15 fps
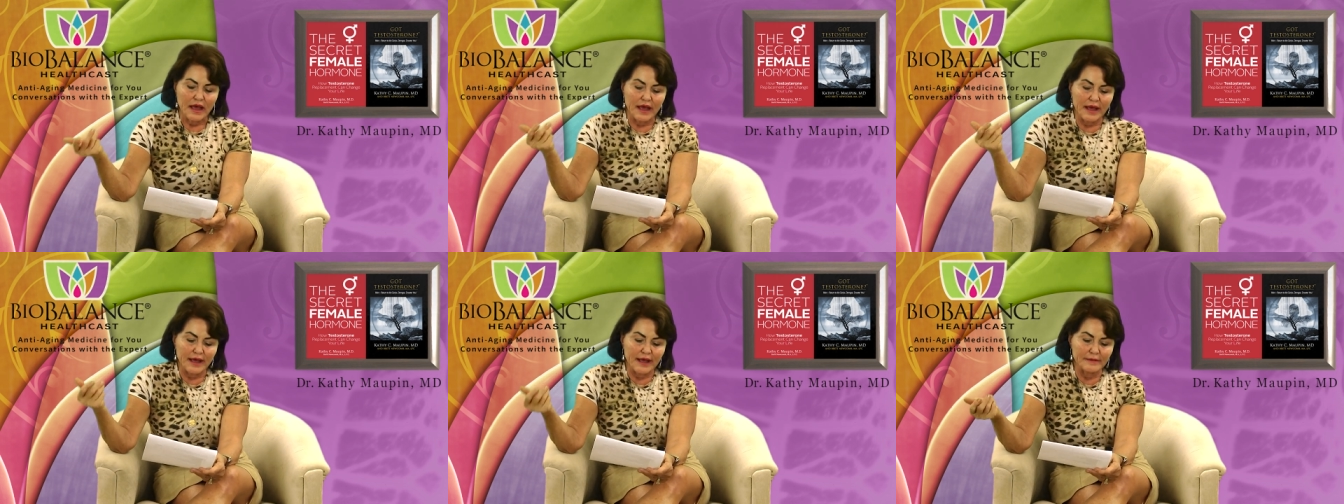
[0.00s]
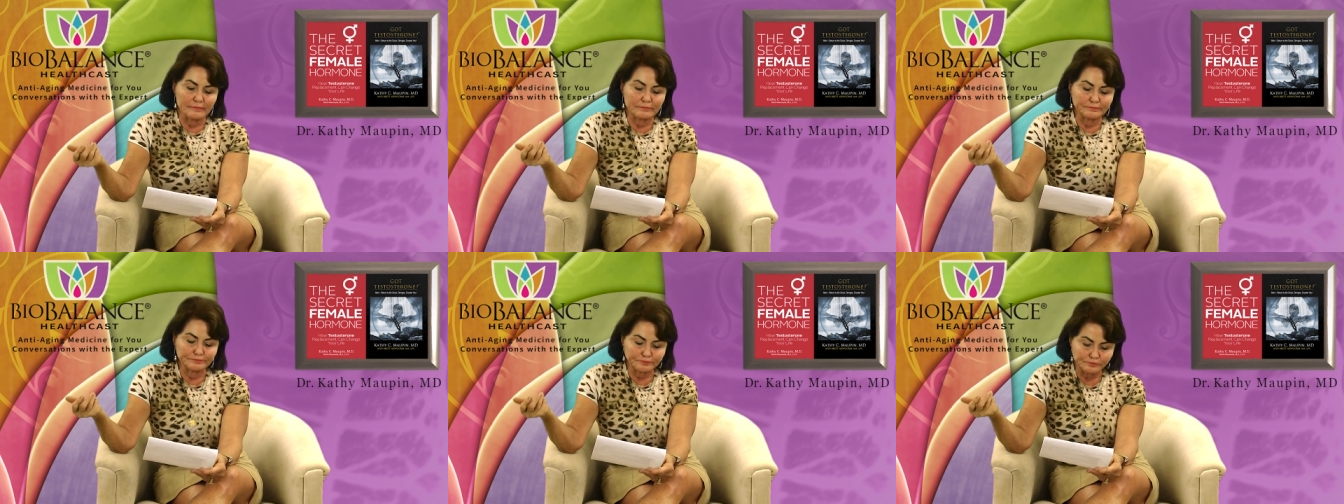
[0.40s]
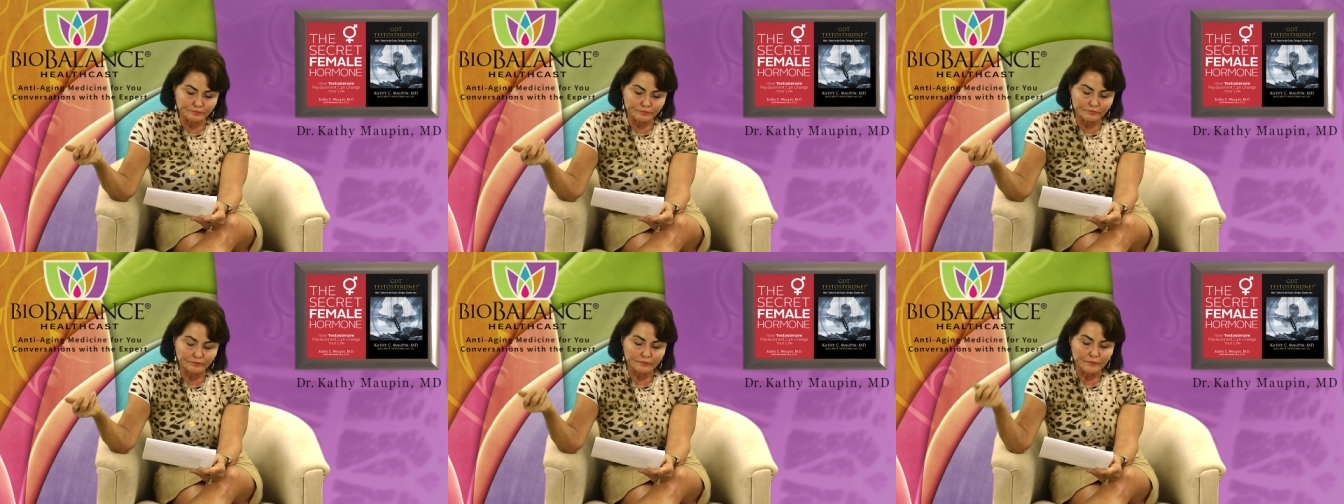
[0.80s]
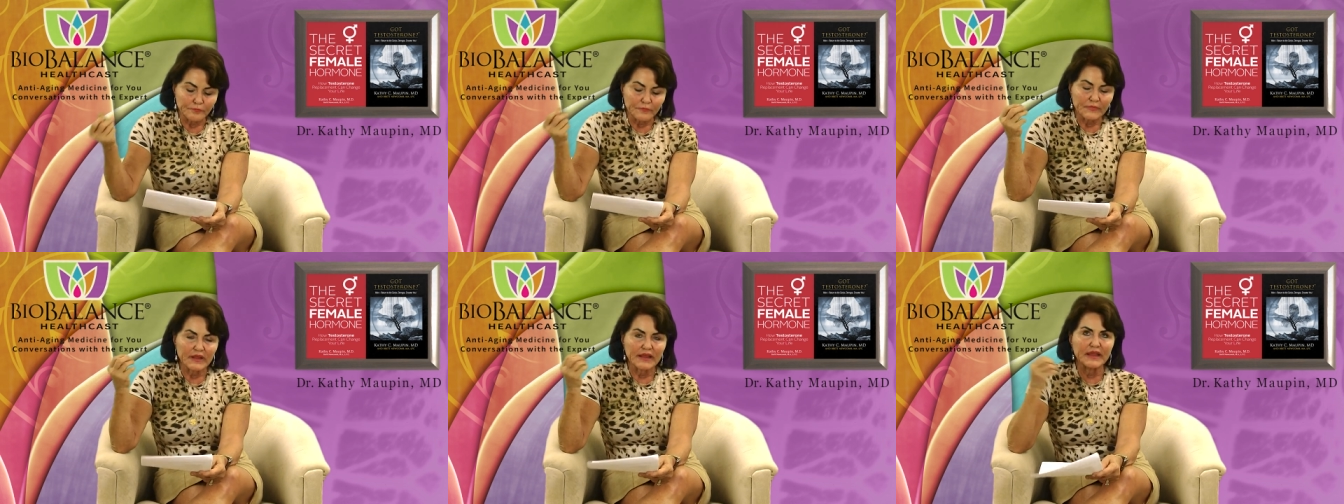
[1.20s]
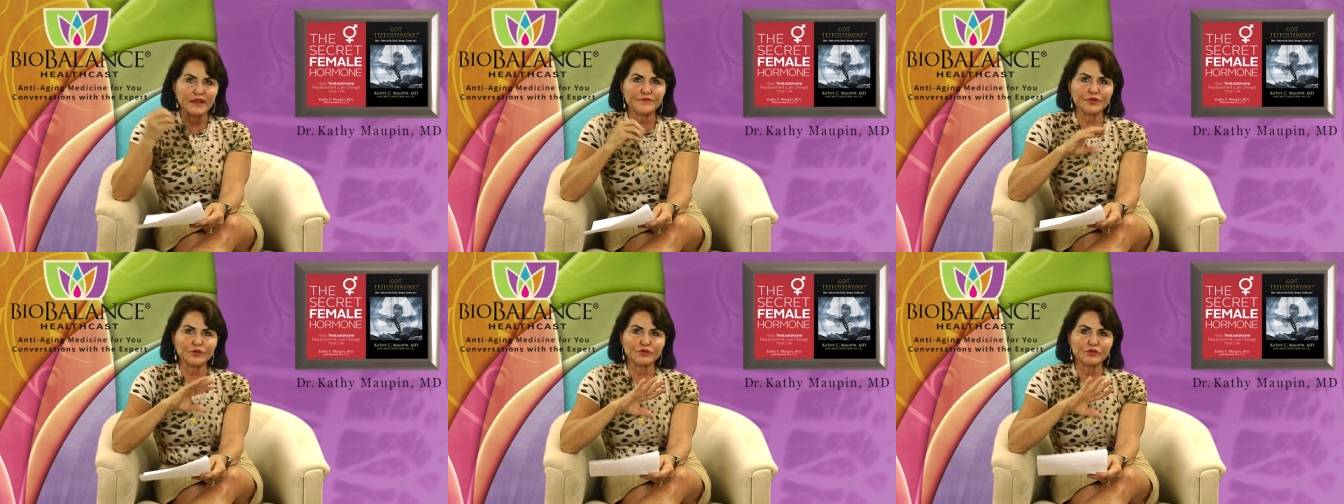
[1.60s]
Um,
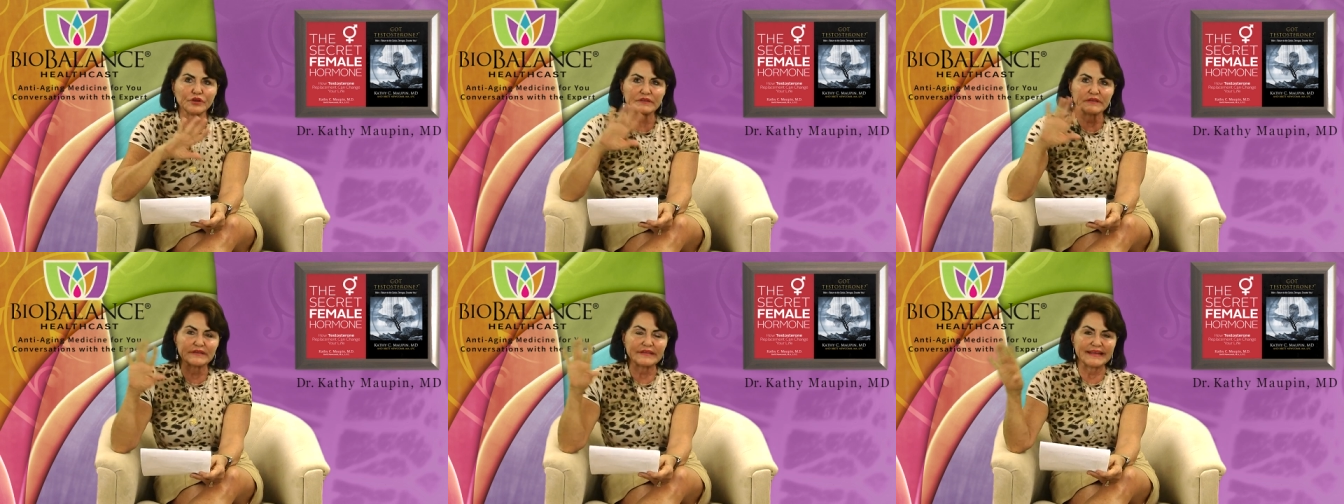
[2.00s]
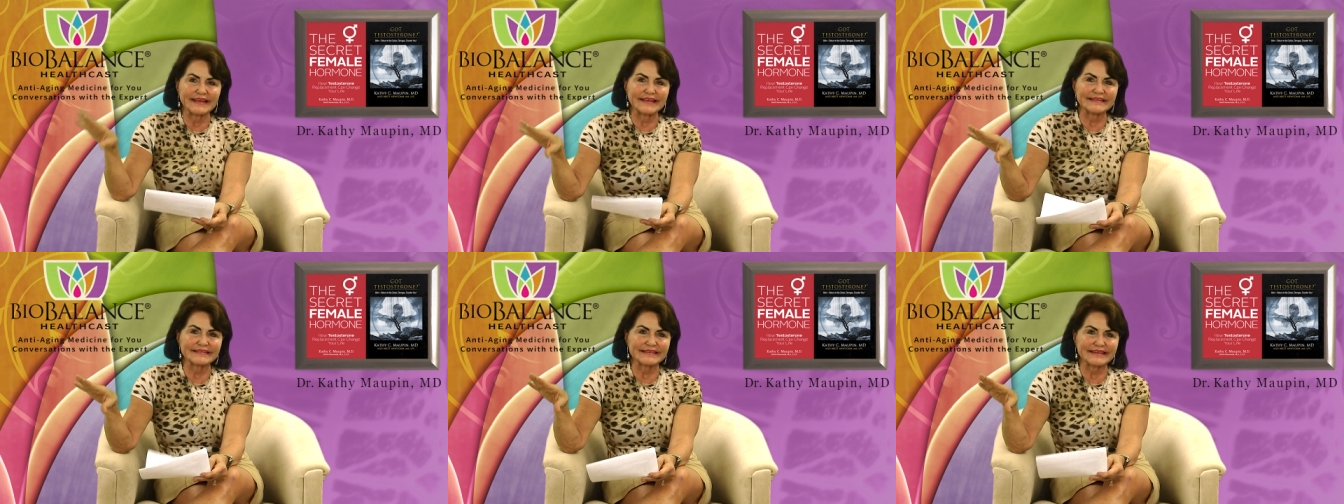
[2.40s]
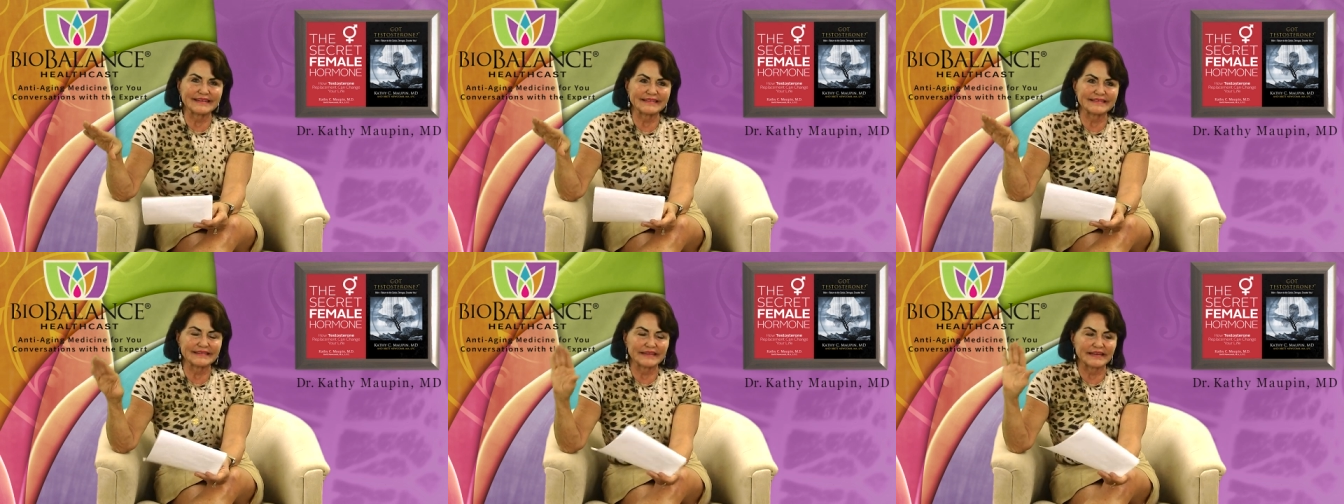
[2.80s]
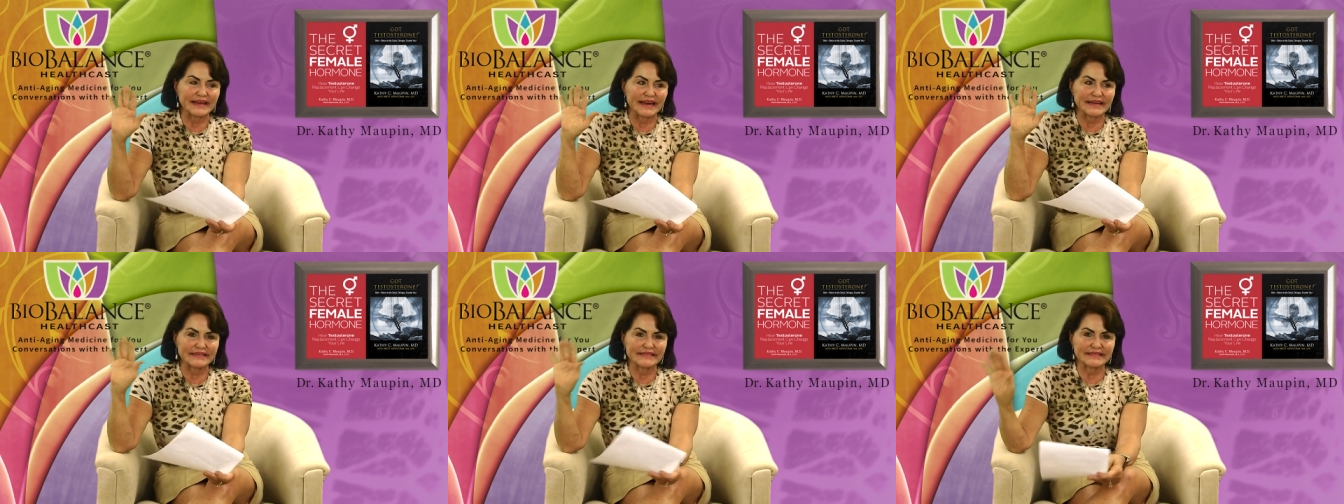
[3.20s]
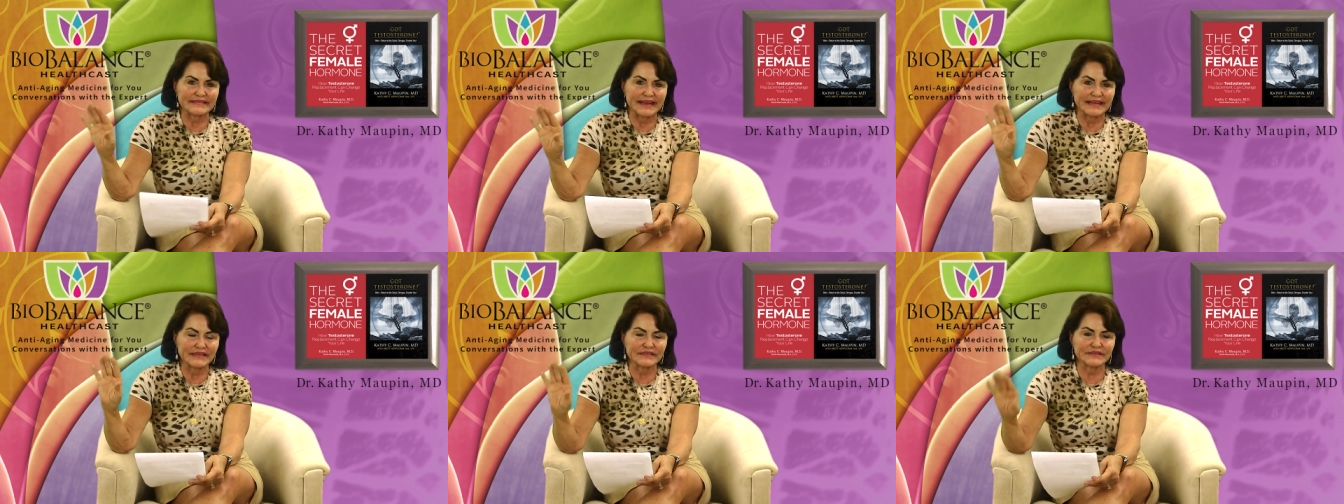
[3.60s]
if you looked at the incidence in the United
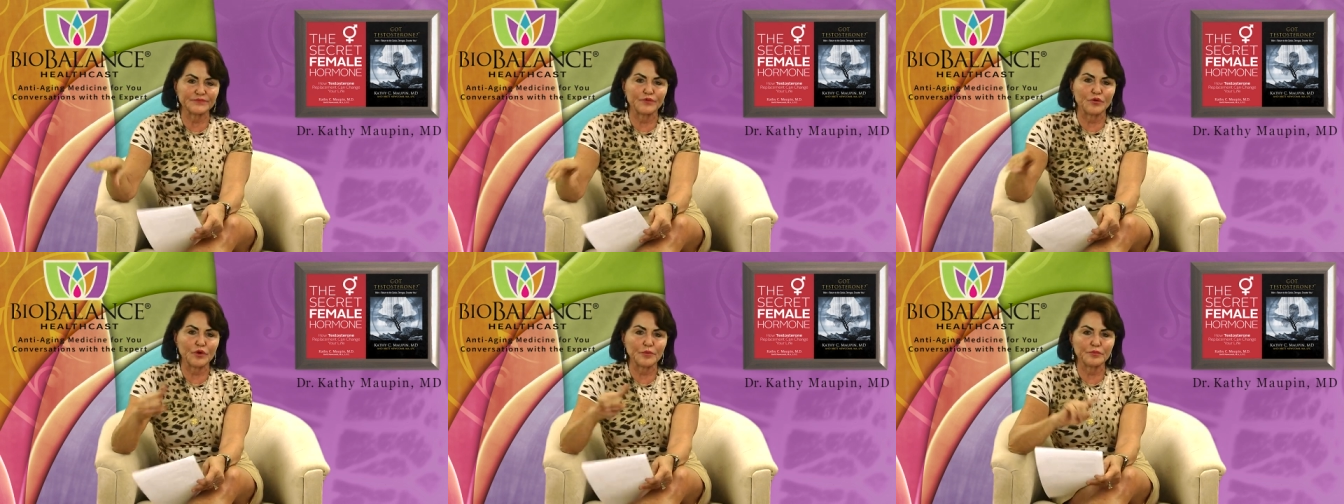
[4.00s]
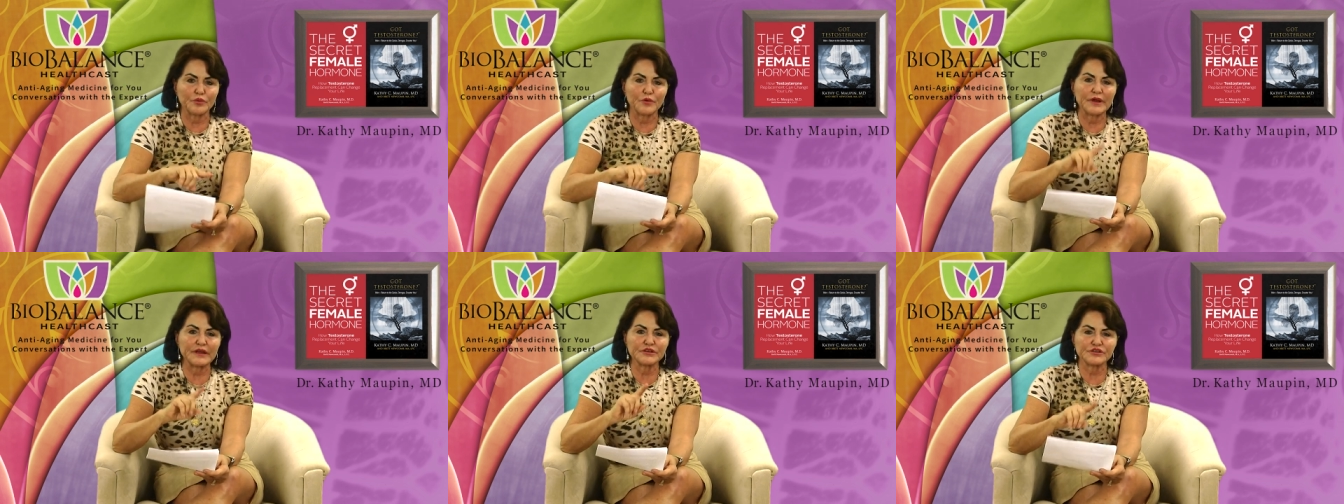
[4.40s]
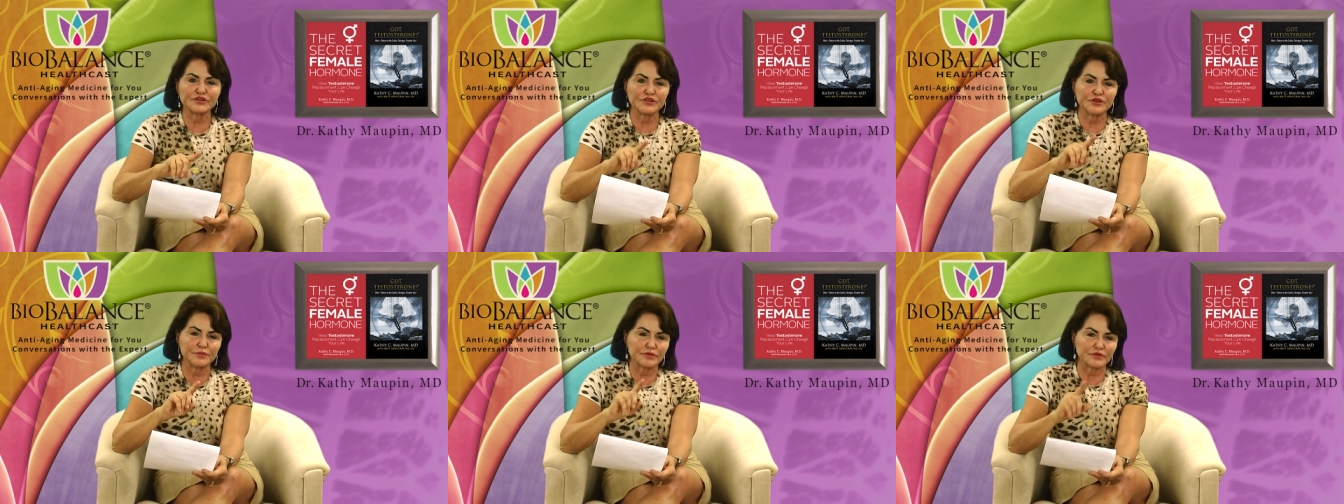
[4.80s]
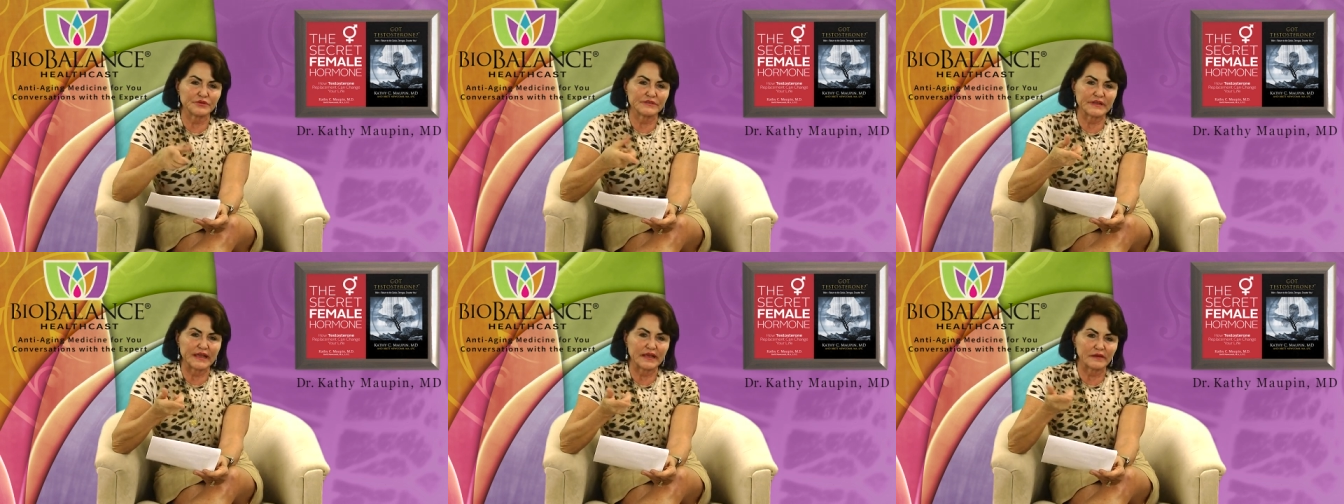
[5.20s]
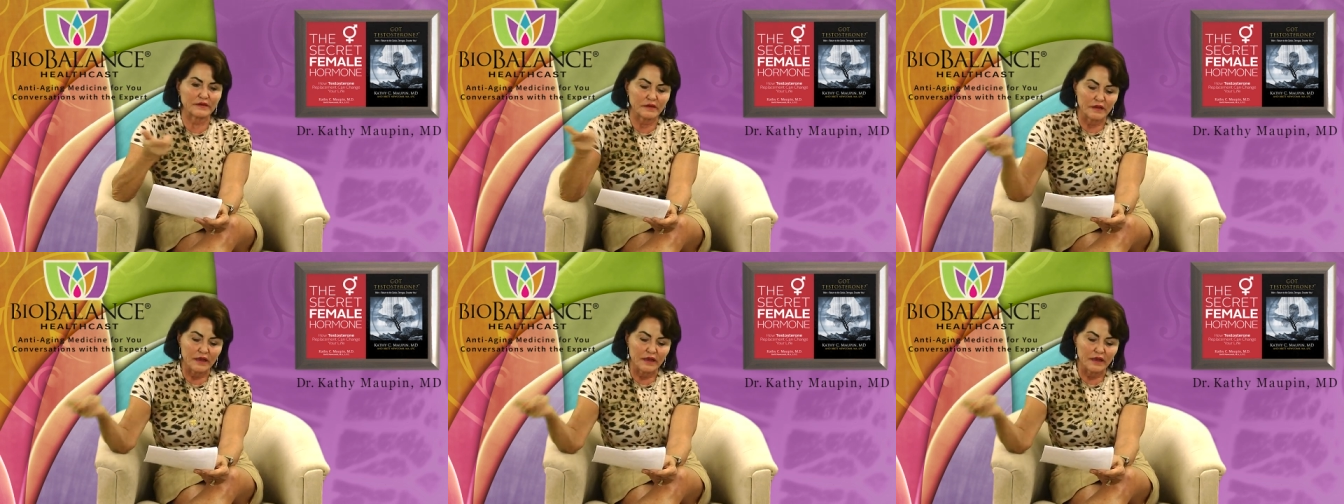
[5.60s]
States, 4.2%